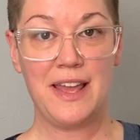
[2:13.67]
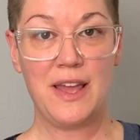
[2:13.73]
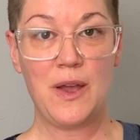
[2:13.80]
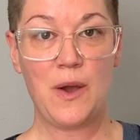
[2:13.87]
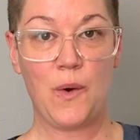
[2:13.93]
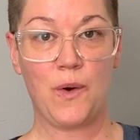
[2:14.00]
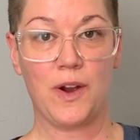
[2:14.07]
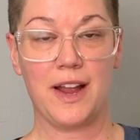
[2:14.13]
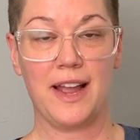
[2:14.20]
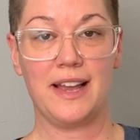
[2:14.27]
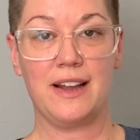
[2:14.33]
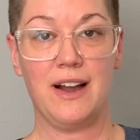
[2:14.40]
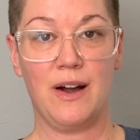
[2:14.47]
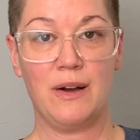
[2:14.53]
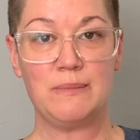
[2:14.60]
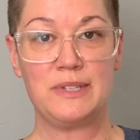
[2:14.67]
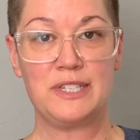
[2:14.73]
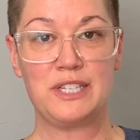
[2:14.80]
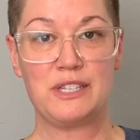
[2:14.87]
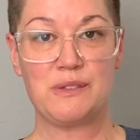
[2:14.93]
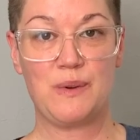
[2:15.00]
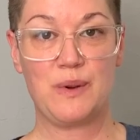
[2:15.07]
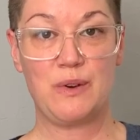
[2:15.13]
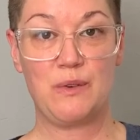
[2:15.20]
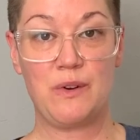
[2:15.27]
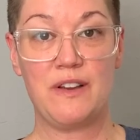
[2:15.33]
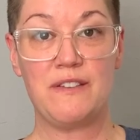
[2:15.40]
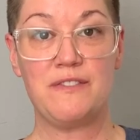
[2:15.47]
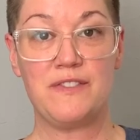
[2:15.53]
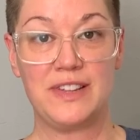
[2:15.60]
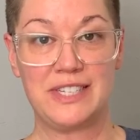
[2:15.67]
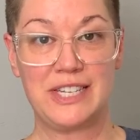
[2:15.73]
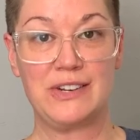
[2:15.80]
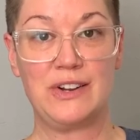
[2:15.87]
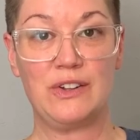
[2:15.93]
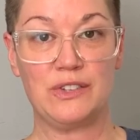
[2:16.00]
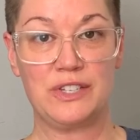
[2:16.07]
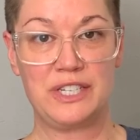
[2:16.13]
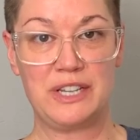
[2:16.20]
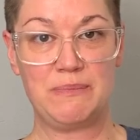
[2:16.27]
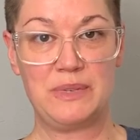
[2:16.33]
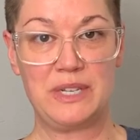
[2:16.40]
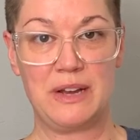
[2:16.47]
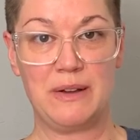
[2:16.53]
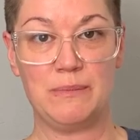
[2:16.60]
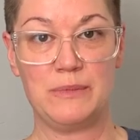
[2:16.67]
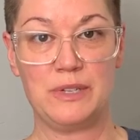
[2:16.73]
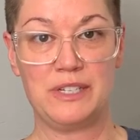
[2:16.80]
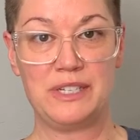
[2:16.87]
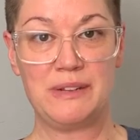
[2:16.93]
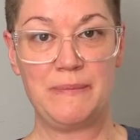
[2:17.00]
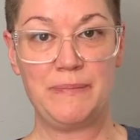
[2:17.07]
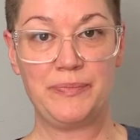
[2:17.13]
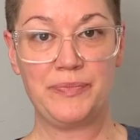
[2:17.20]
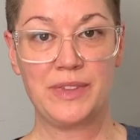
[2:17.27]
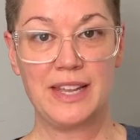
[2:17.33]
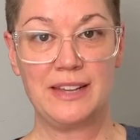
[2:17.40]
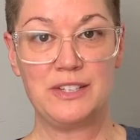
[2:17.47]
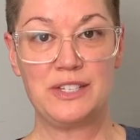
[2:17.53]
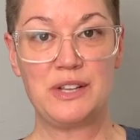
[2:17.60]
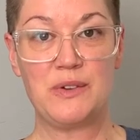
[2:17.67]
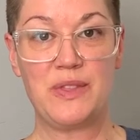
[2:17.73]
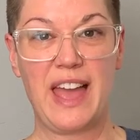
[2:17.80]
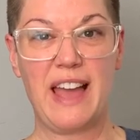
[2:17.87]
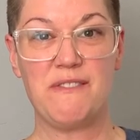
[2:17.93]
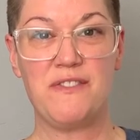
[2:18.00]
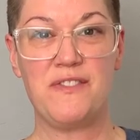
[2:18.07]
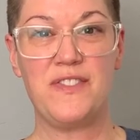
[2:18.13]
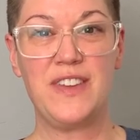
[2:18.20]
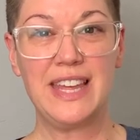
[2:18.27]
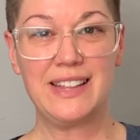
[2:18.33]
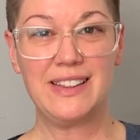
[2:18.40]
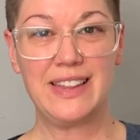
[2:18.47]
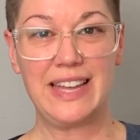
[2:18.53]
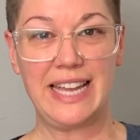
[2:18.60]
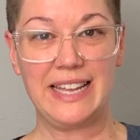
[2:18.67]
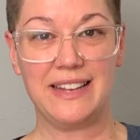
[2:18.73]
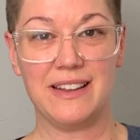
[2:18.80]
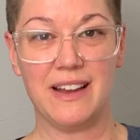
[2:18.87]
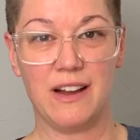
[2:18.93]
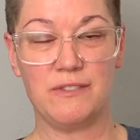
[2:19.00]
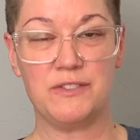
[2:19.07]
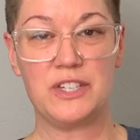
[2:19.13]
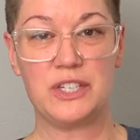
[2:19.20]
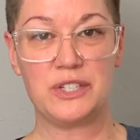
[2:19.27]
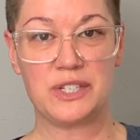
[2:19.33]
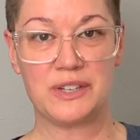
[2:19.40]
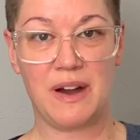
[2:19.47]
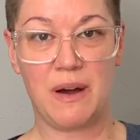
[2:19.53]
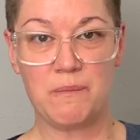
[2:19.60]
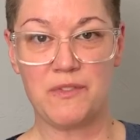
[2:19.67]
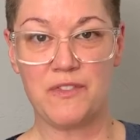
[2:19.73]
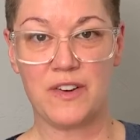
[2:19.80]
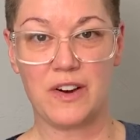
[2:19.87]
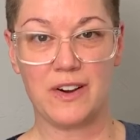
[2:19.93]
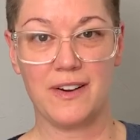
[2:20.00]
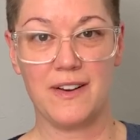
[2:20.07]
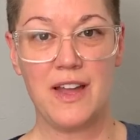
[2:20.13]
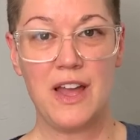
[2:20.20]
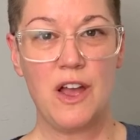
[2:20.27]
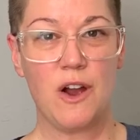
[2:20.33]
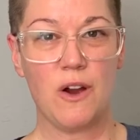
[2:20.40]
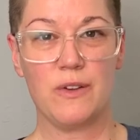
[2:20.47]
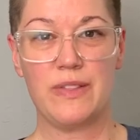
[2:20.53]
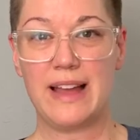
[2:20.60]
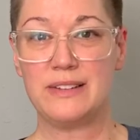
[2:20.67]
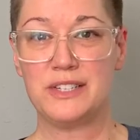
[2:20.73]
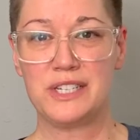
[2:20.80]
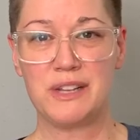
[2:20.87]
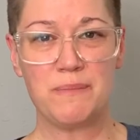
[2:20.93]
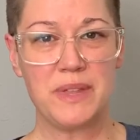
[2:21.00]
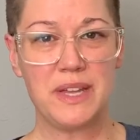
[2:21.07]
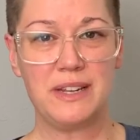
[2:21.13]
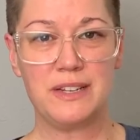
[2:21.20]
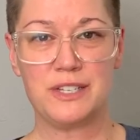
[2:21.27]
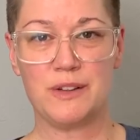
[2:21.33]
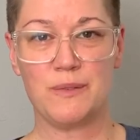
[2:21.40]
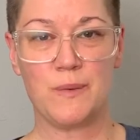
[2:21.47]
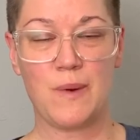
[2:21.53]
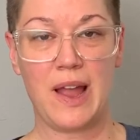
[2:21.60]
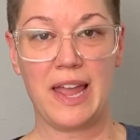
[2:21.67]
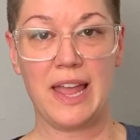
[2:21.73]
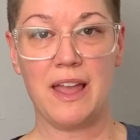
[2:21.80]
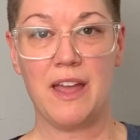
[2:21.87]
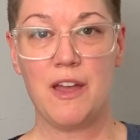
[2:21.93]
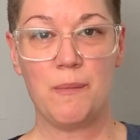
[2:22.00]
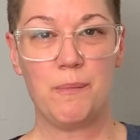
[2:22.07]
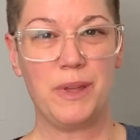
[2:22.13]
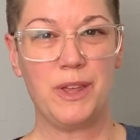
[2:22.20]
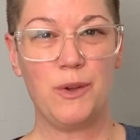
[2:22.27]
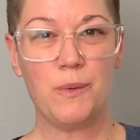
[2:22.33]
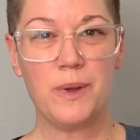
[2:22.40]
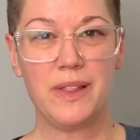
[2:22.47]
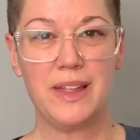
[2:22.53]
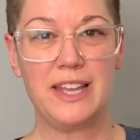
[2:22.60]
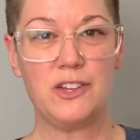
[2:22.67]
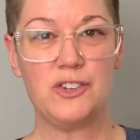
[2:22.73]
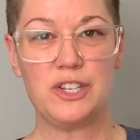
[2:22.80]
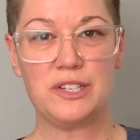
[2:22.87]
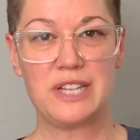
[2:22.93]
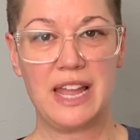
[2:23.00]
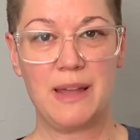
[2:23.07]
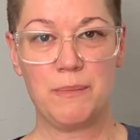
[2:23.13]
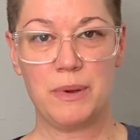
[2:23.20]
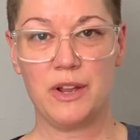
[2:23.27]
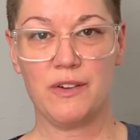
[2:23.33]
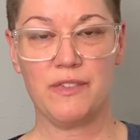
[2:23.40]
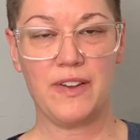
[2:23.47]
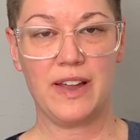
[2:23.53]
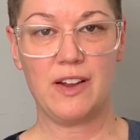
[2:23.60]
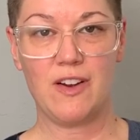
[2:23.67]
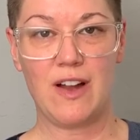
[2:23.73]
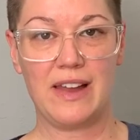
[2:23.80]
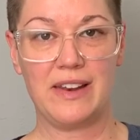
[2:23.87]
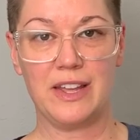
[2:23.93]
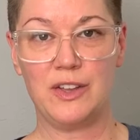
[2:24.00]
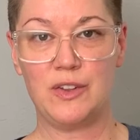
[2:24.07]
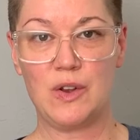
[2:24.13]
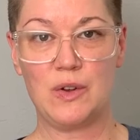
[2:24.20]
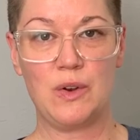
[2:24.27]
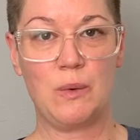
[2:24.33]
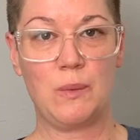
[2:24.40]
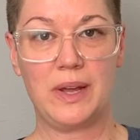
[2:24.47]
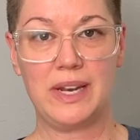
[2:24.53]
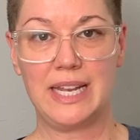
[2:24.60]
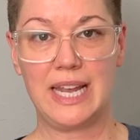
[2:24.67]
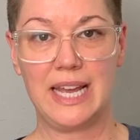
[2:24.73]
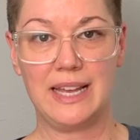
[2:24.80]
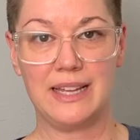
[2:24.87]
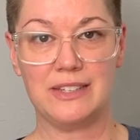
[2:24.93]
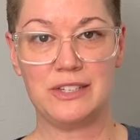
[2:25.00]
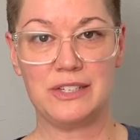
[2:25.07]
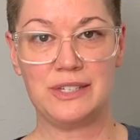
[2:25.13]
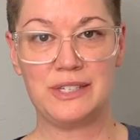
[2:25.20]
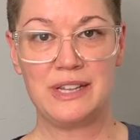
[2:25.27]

or it comes through physical symptoms. So that feeling of discomfort or that something isn't right, but you just can't put your finger on it. You don't know what it is.